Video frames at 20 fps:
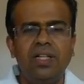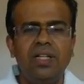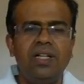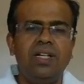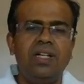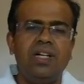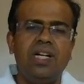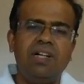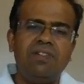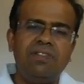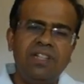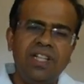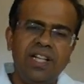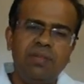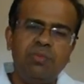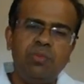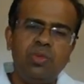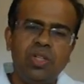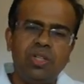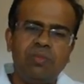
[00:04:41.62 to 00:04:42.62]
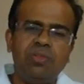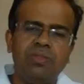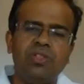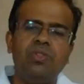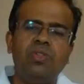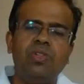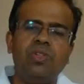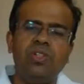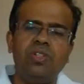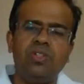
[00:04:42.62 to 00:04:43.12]
After removal of the
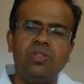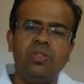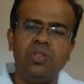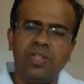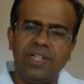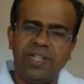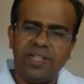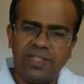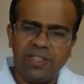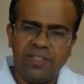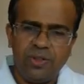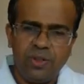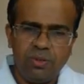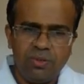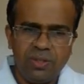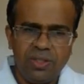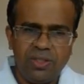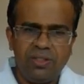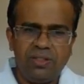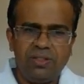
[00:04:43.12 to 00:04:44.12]
colorectal tumor,